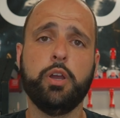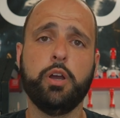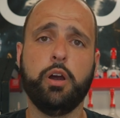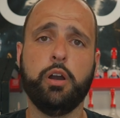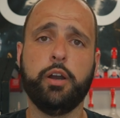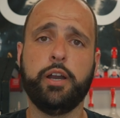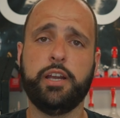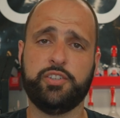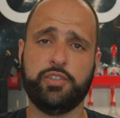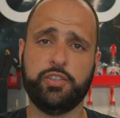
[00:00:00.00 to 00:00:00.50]

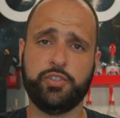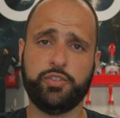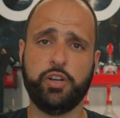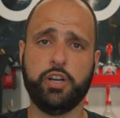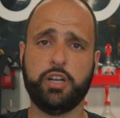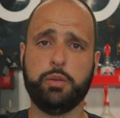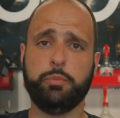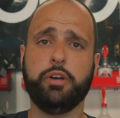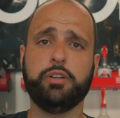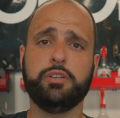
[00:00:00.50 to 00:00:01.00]
Alright, so let's
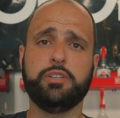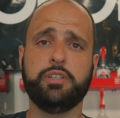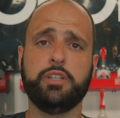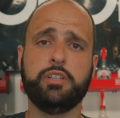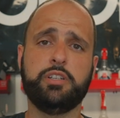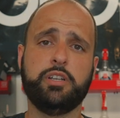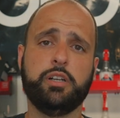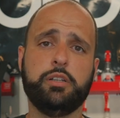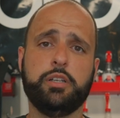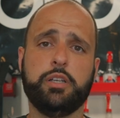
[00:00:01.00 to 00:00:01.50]
talk about
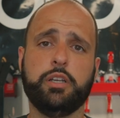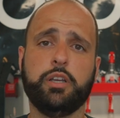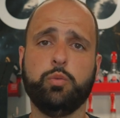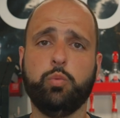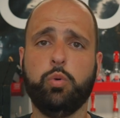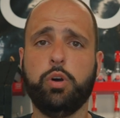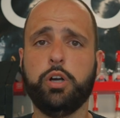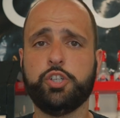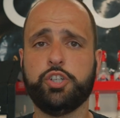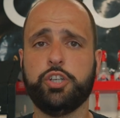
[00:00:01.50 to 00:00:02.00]
detailing and
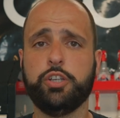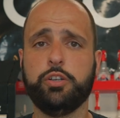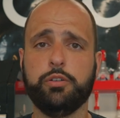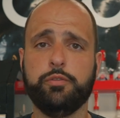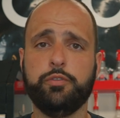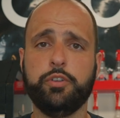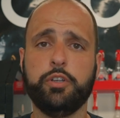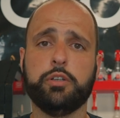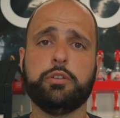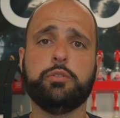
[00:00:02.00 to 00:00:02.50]
washing your
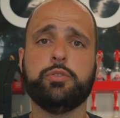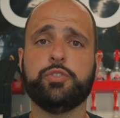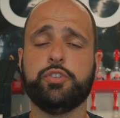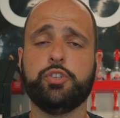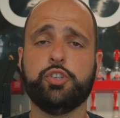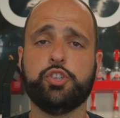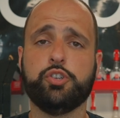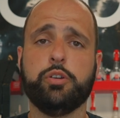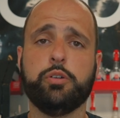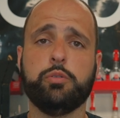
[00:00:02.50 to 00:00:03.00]
vehicles
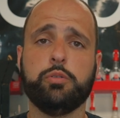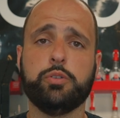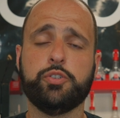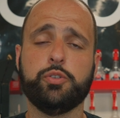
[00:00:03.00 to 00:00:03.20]
in general.